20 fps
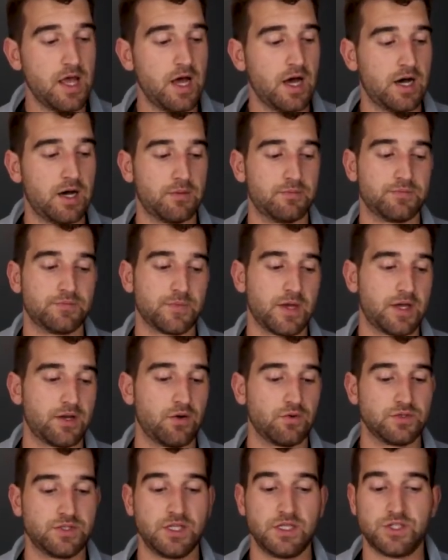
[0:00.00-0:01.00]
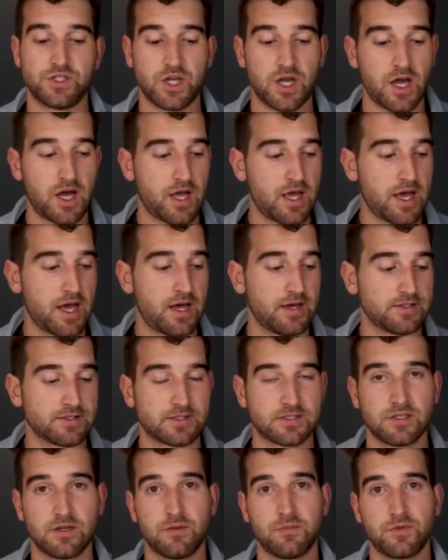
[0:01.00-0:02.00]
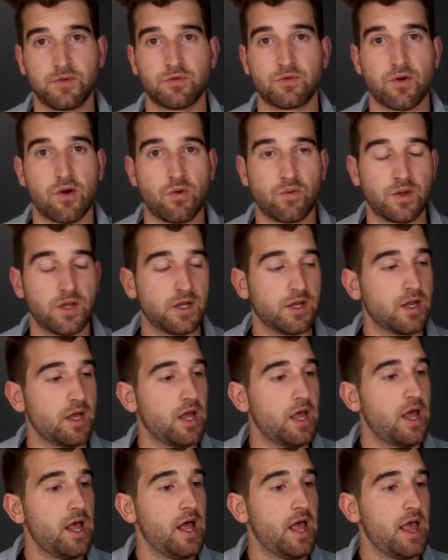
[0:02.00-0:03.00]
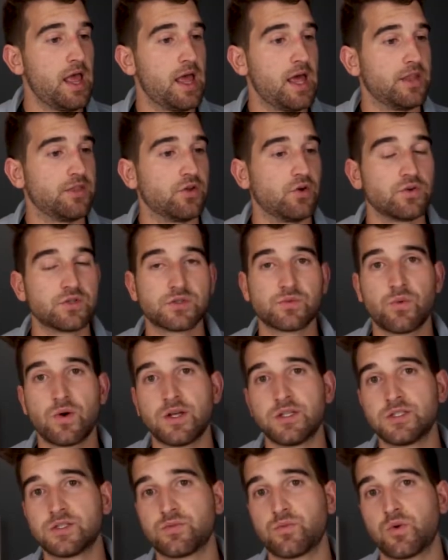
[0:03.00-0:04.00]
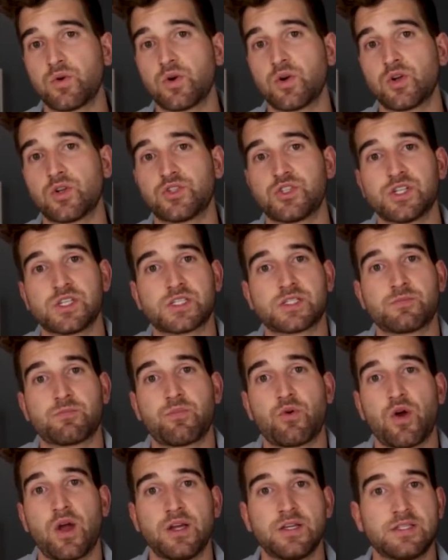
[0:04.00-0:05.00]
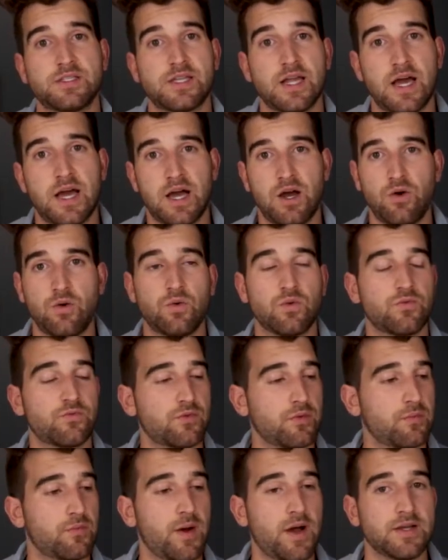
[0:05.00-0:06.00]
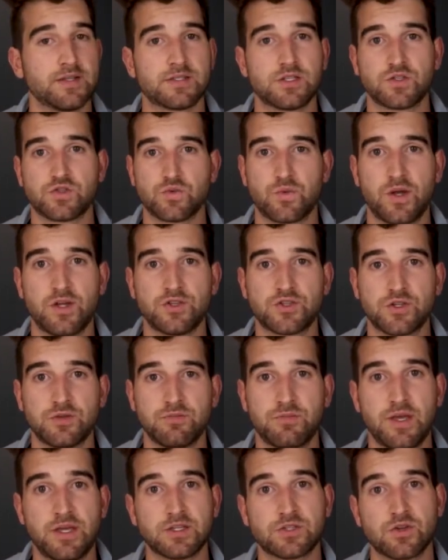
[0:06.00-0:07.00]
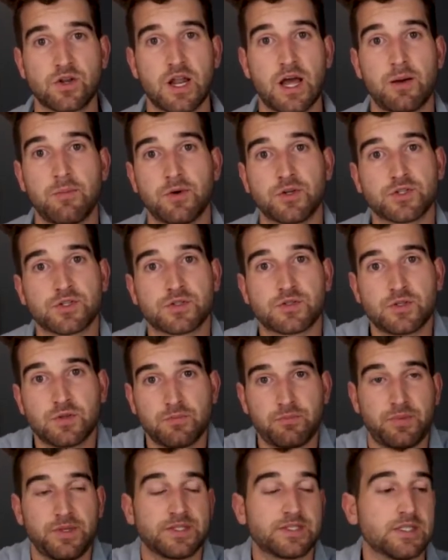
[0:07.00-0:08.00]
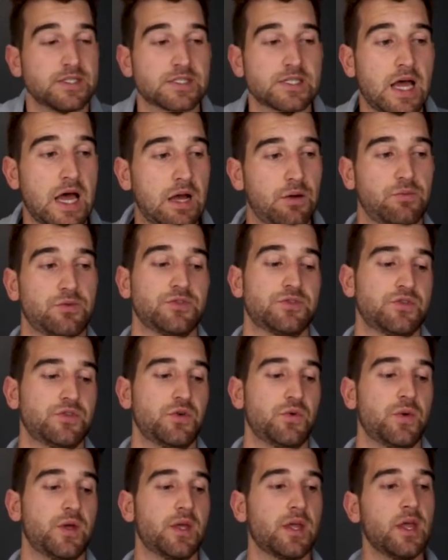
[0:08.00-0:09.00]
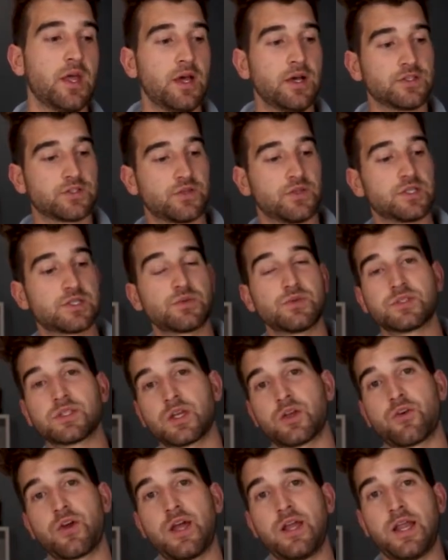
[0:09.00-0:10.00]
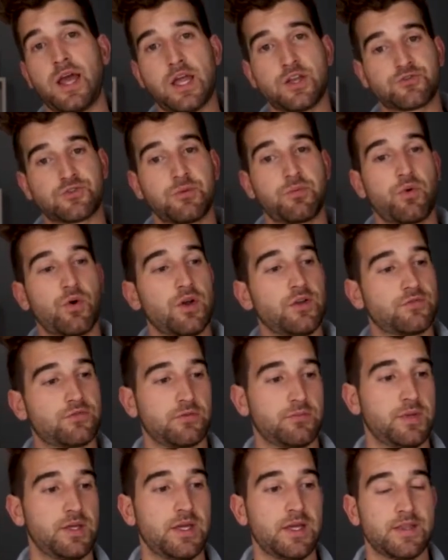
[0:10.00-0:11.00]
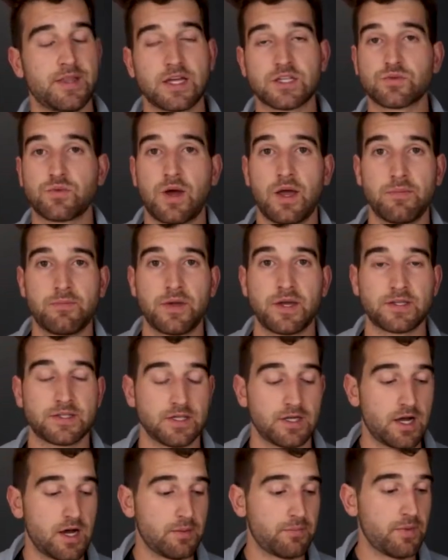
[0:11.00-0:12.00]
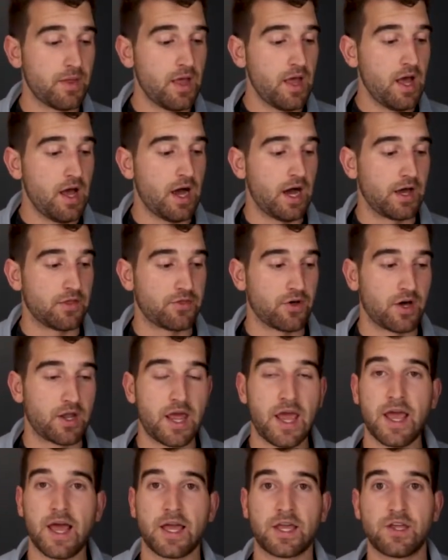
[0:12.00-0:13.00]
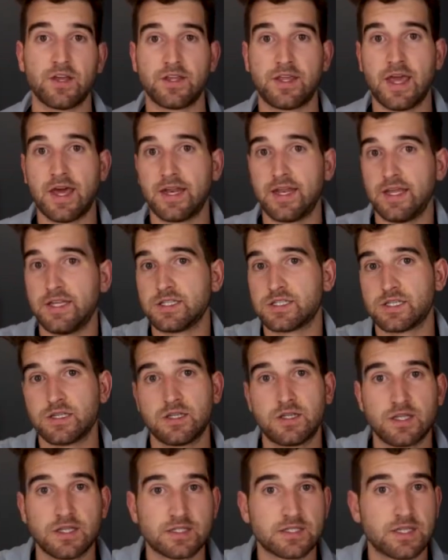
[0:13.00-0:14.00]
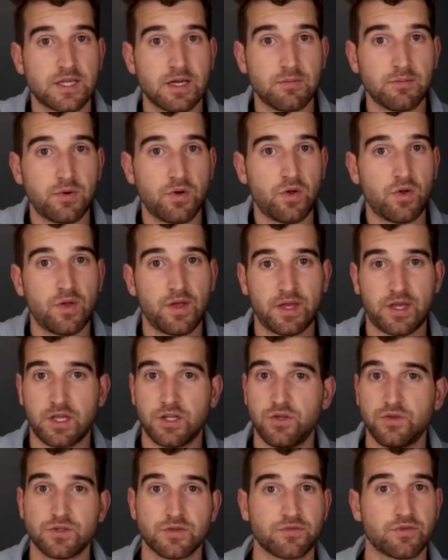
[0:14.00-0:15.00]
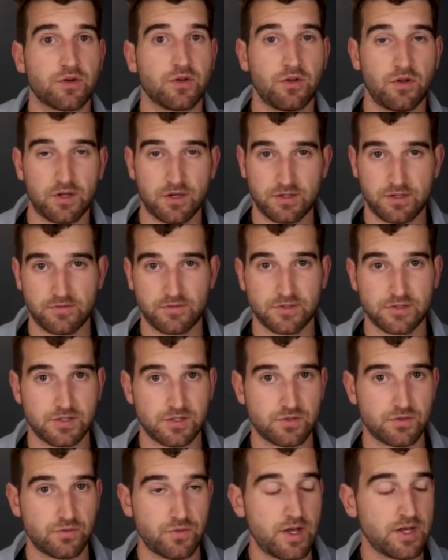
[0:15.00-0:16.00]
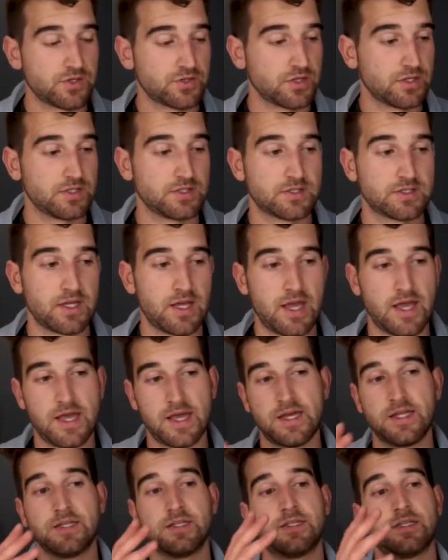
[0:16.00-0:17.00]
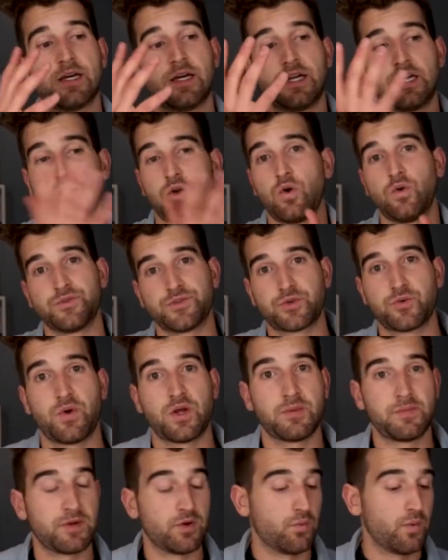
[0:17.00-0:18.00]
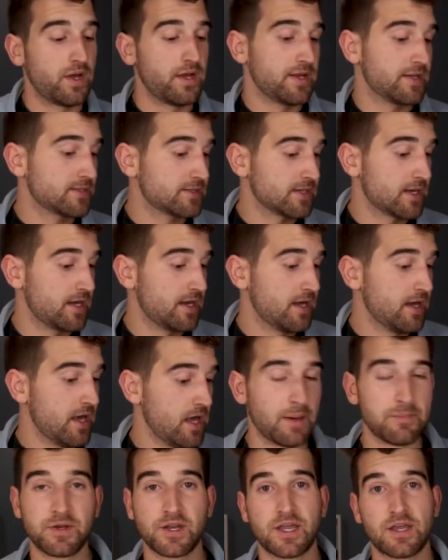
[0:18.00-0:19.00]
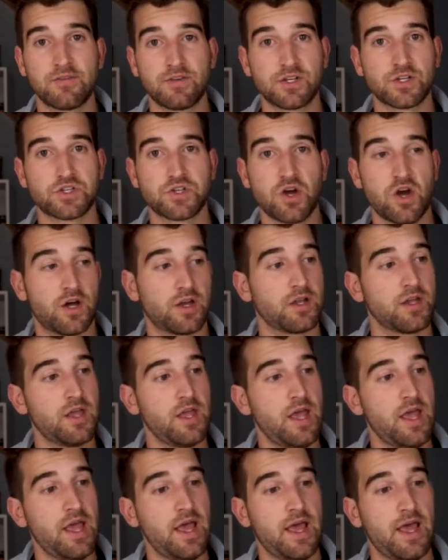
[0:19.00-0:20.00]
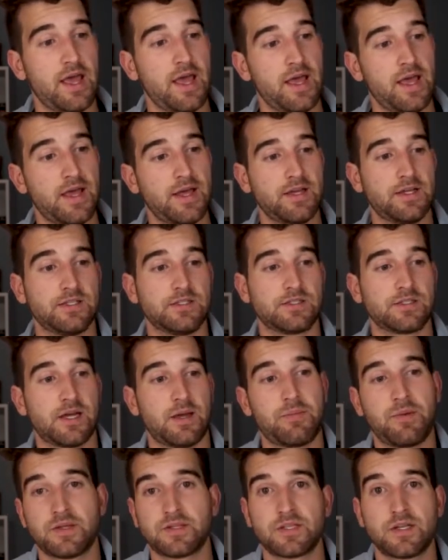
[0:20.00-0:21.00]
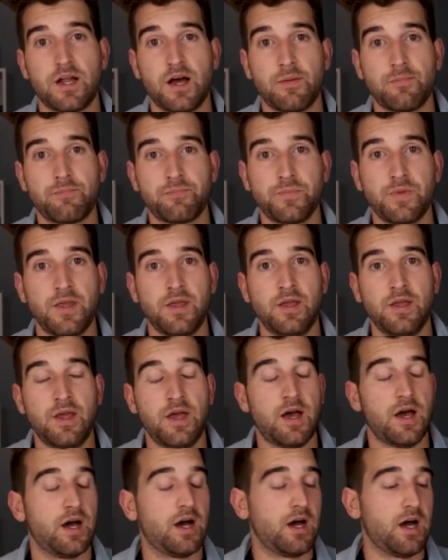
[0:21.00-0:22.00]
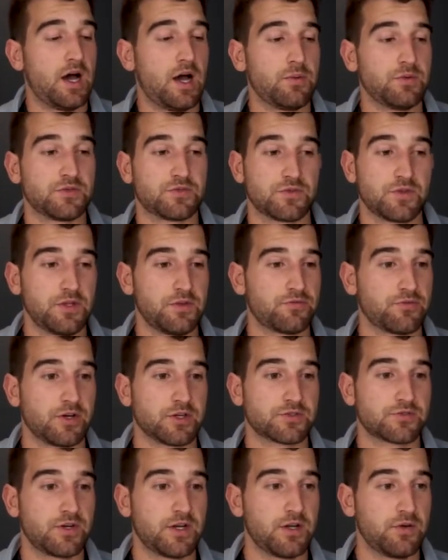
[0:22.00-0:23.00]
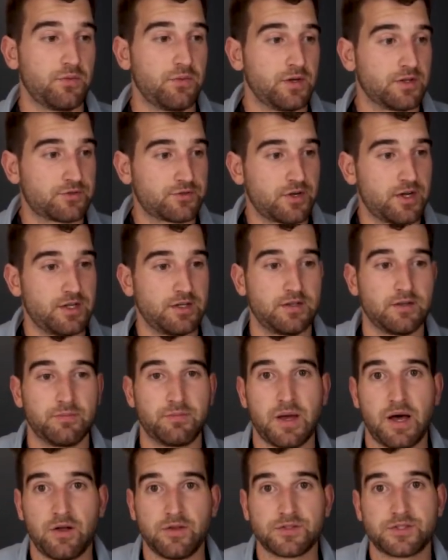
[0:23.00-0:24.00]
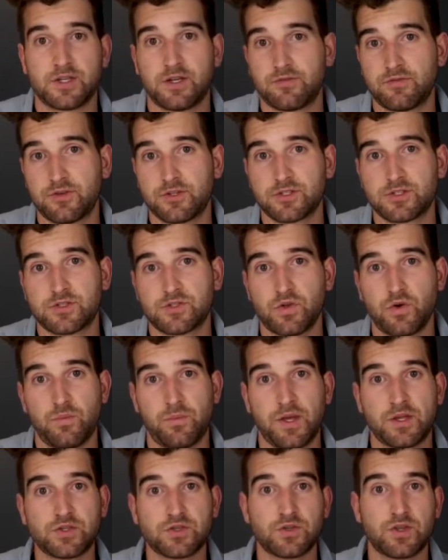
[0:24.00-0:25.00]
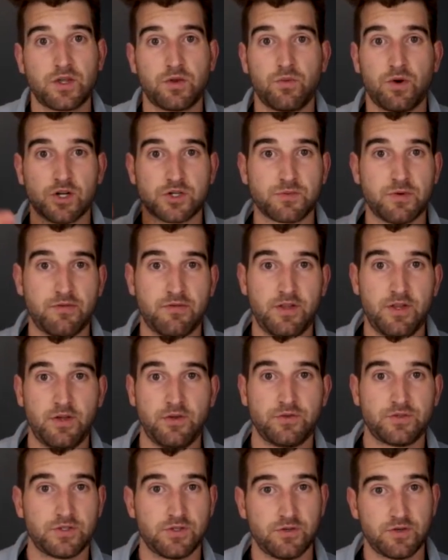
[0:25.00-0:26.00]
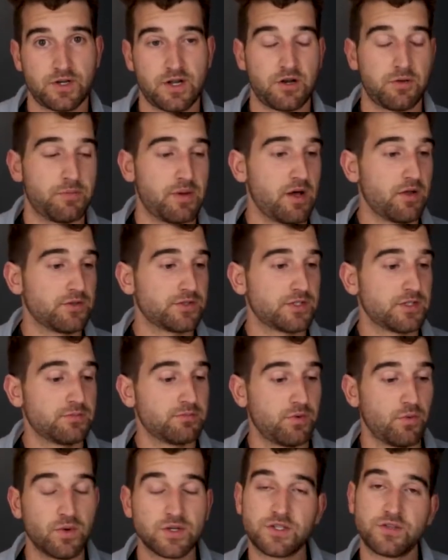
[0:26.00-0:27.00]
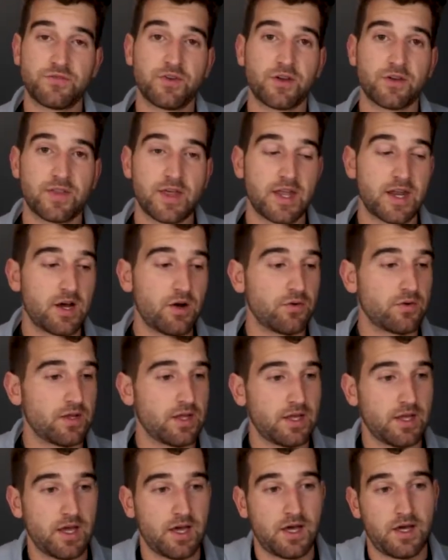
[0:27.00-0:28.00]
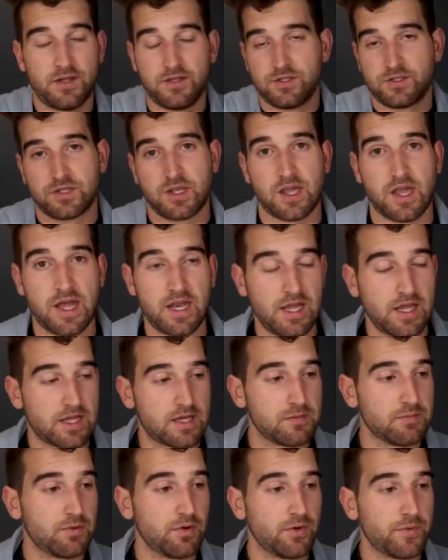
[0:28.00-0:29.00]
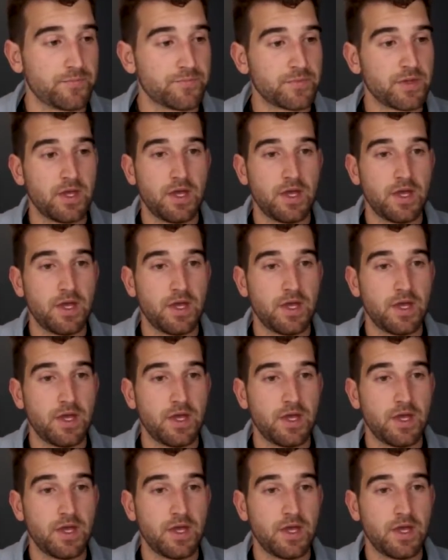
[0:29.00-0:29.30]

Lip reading: I know DJI has some, the Ronin, and those ones were just priced out from my situation based on how much business I was doing. So this was a great entry point for me and that's why I picked it up. I thought, hey, I could get into this gimbal. I can use it for a lot of different situations and it holds quite a bit of weight, it said. I'm gonna give it a shot. And I picked it up. I was really frustrated with trying to balance it at first, so make sure that you watch my video to learn how to balance it. But once you figure that out, it's like any gimbal.